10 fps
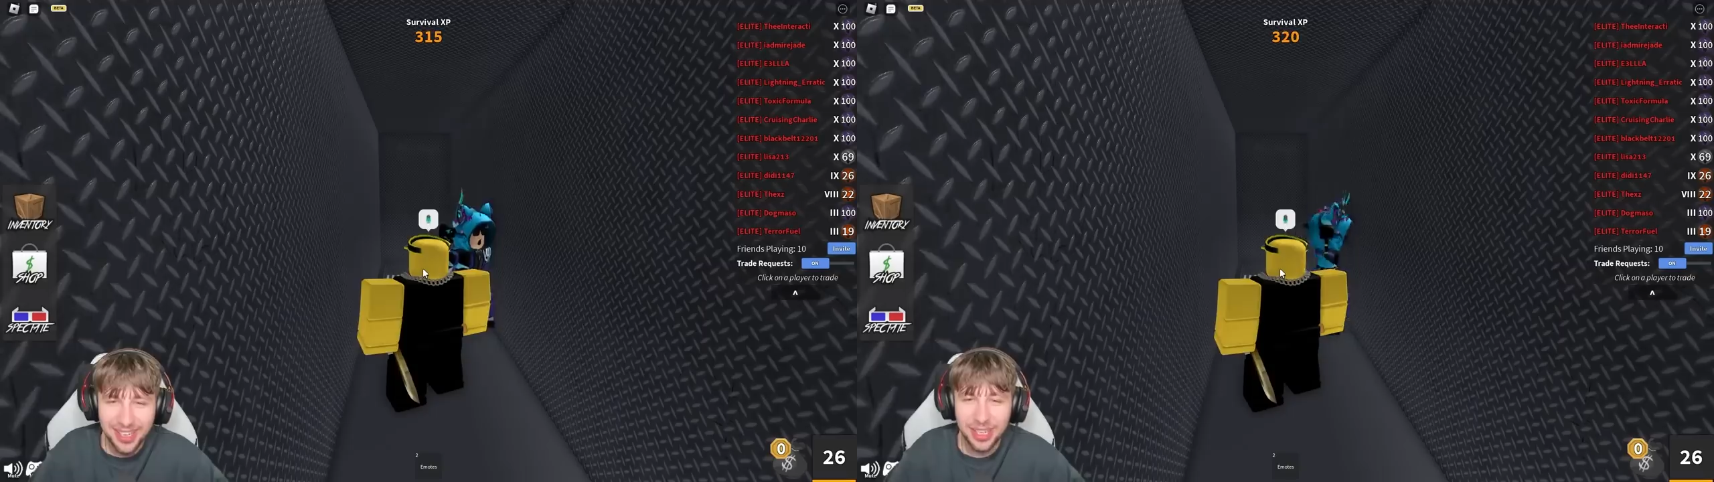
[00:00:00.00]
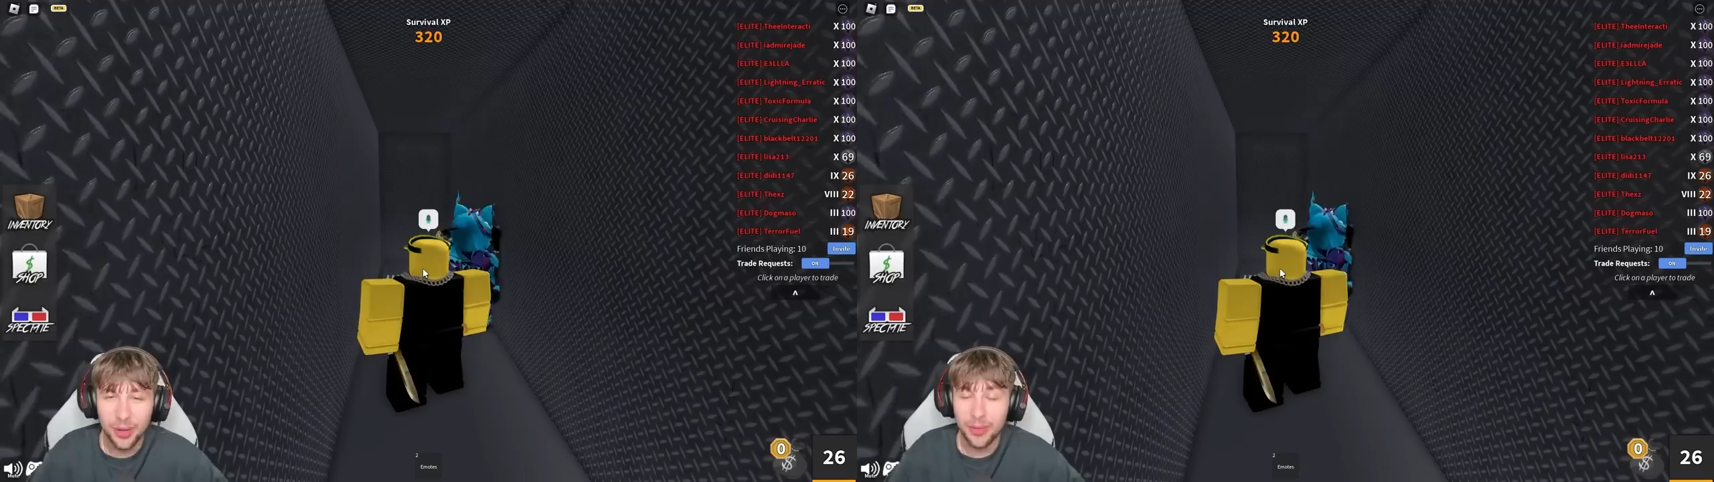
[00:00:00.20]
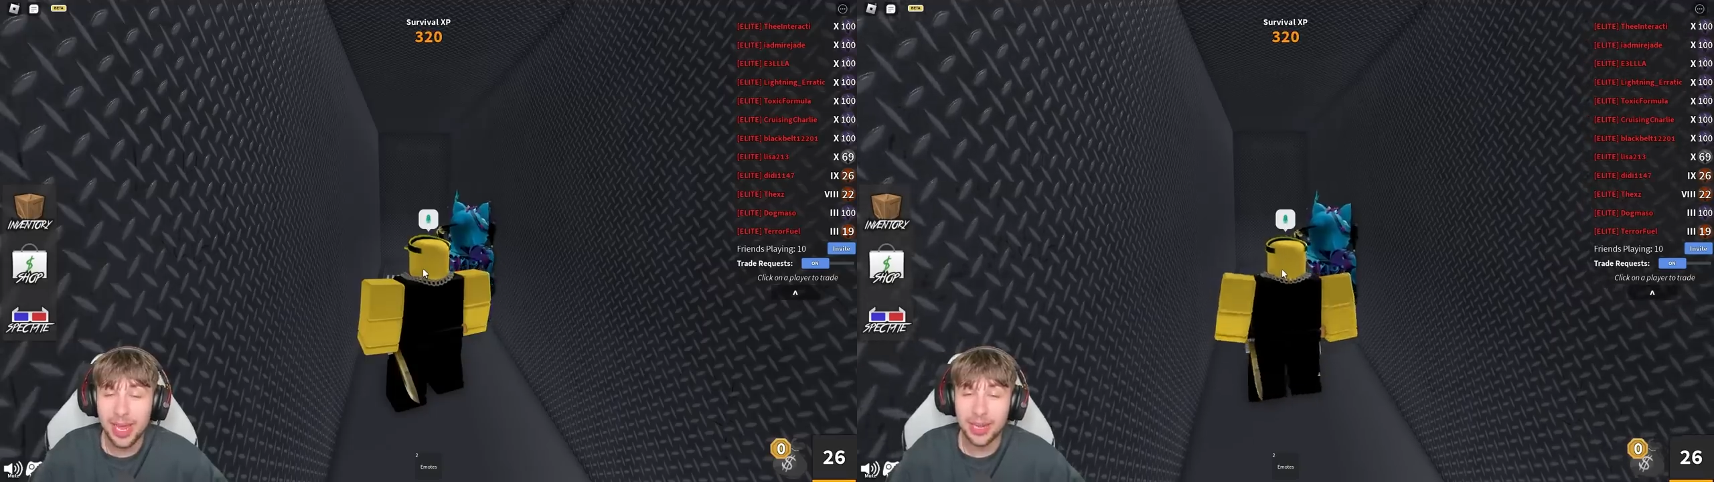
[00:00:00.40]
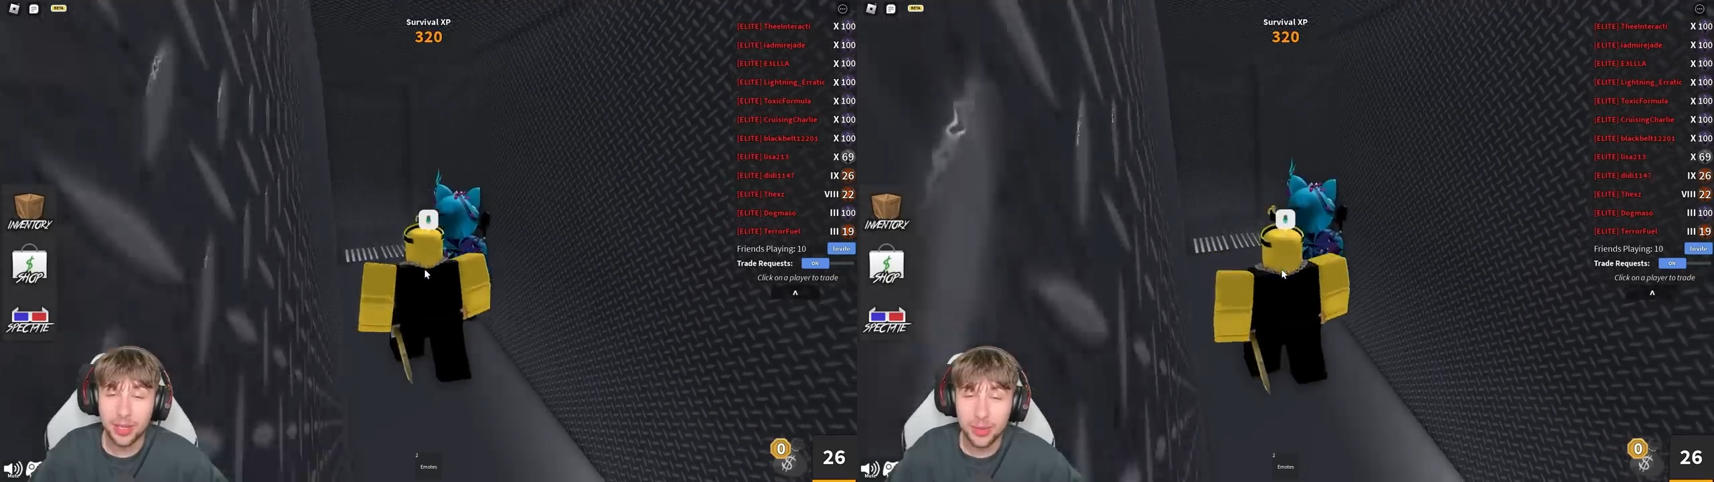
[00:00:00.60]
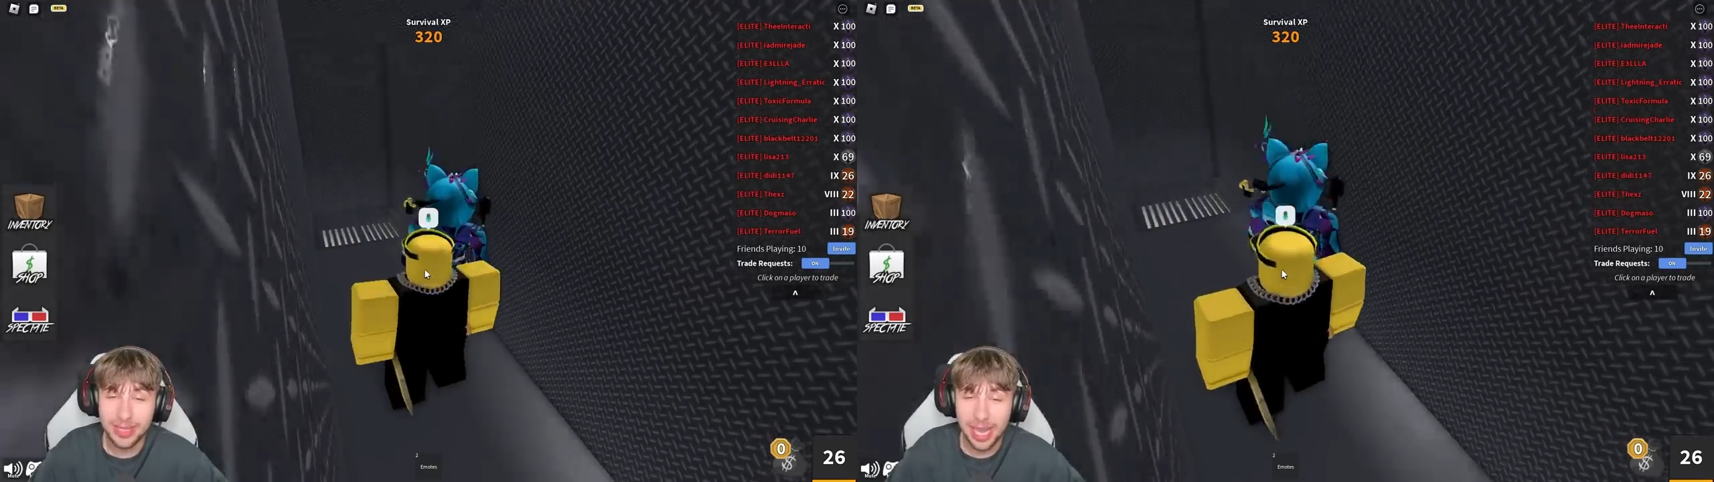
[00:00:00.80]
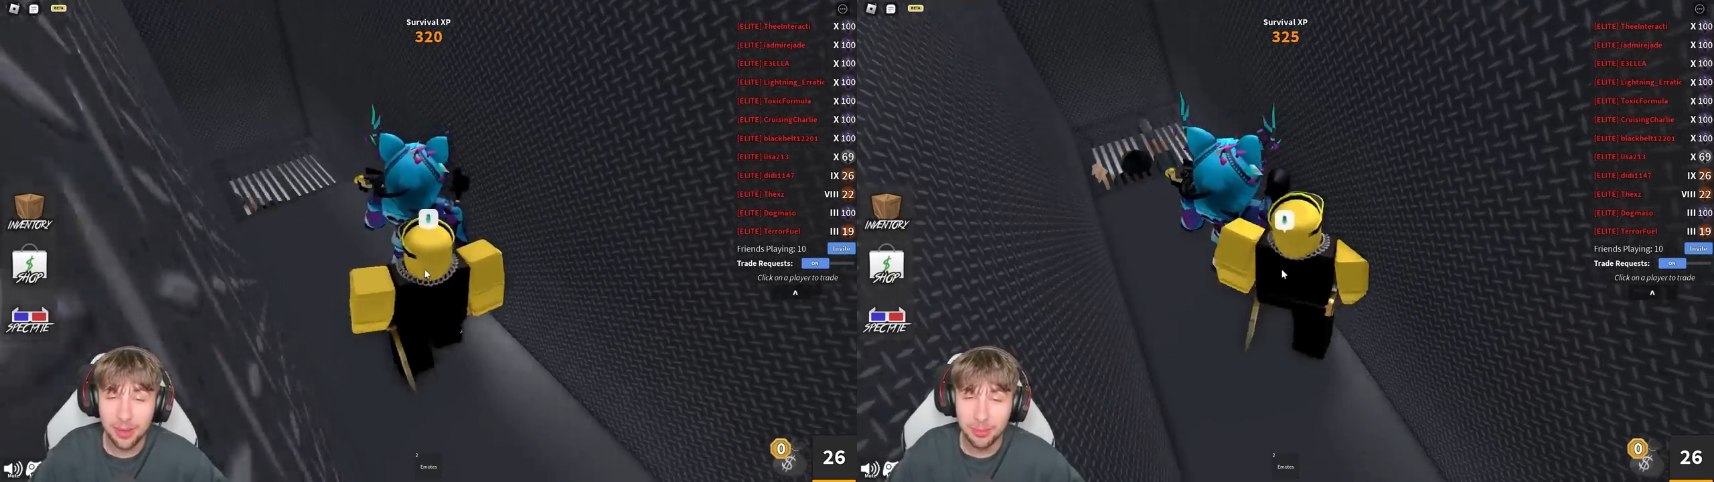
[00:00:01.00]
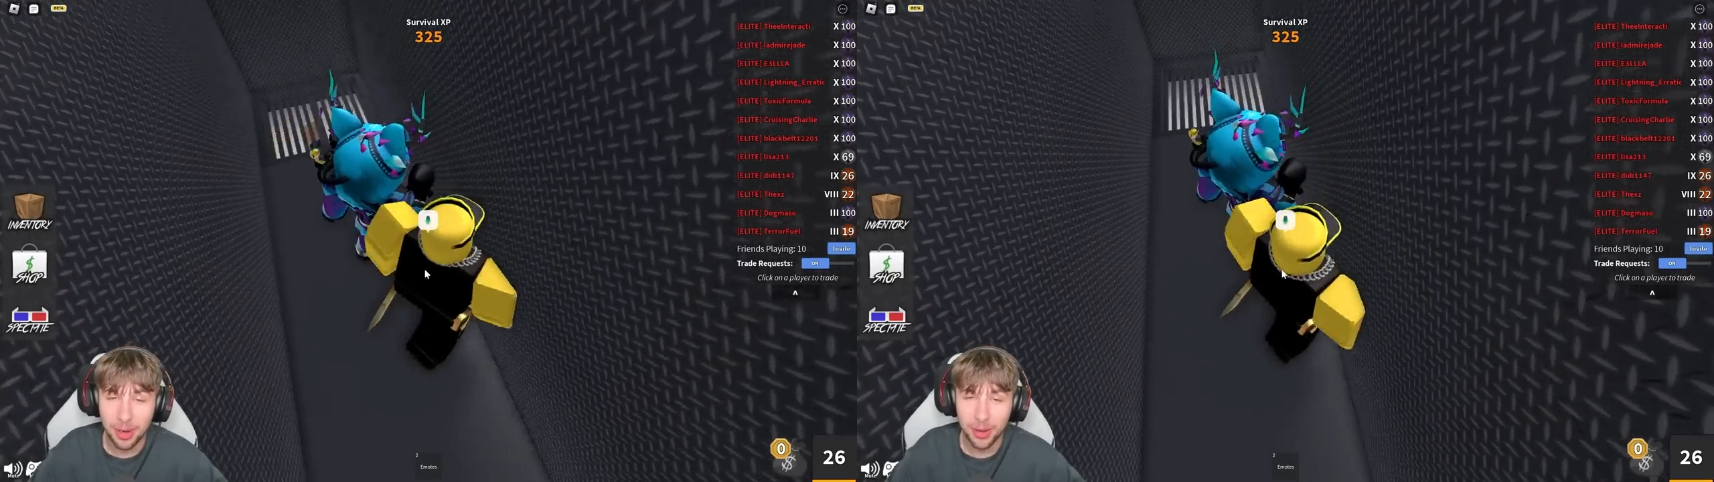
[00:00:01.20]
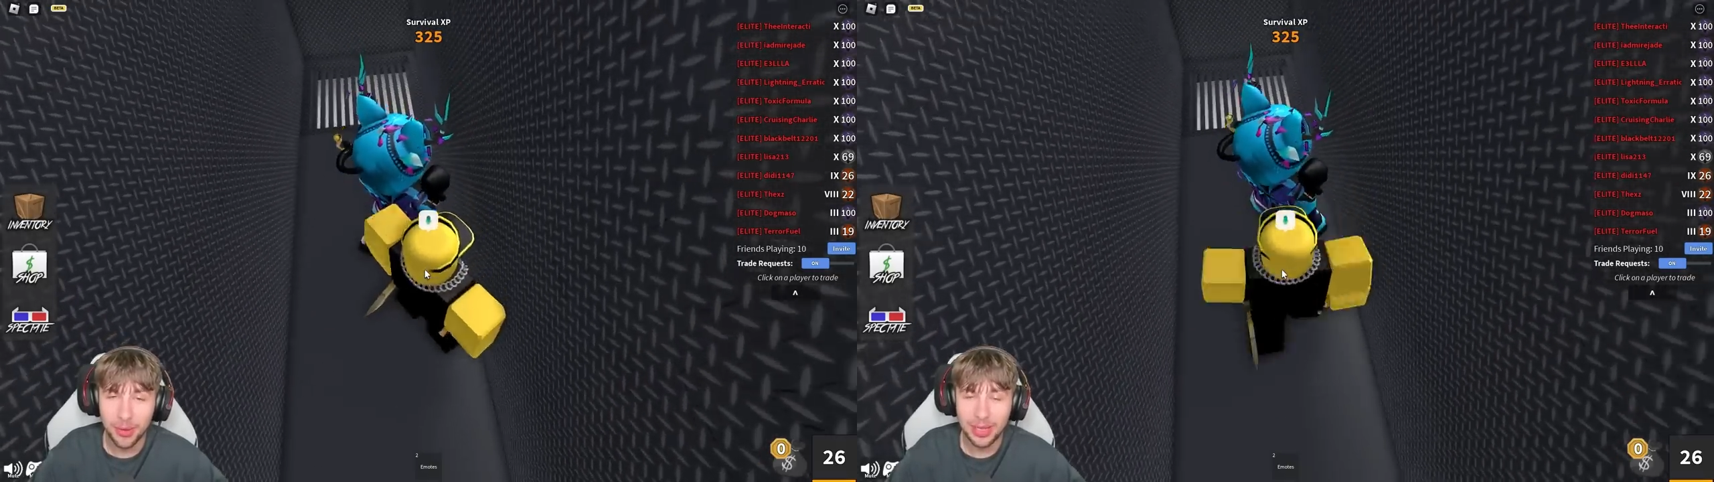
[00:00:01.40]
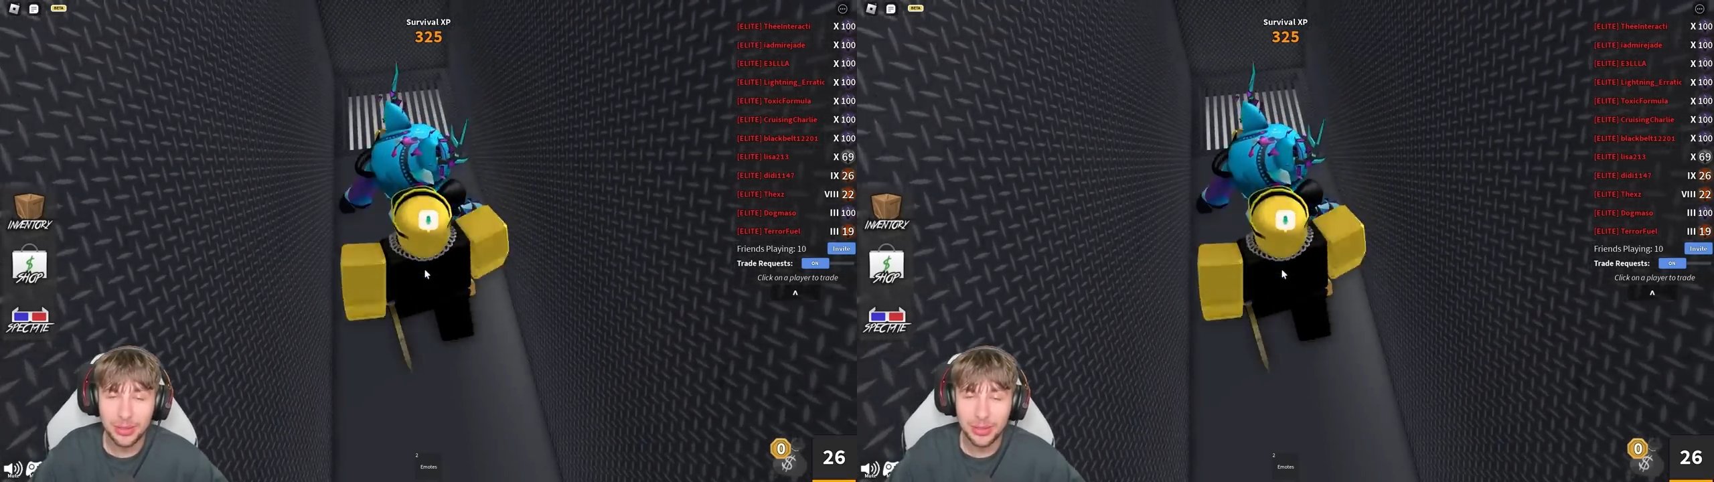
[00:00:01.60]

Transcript: Yo, Erratic, go down, bro.